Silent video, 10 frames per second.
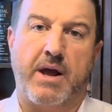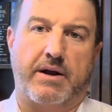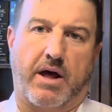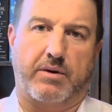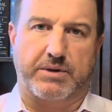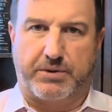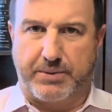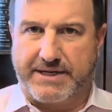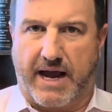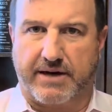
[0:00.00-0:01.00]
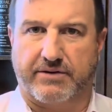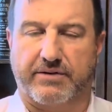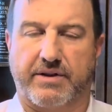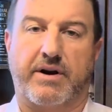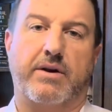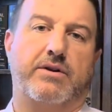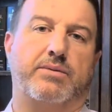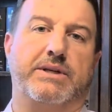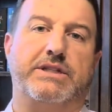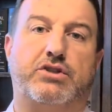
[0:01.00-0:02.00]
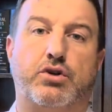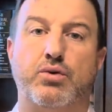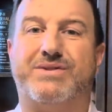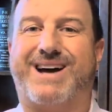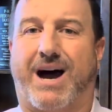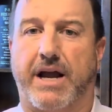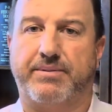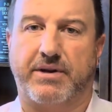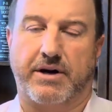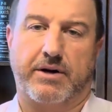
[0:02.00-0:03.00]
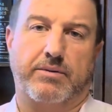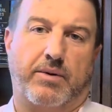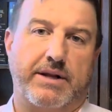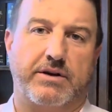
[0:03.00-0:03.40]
Now, there were 3 taxes in there. There's really 2 types here, right?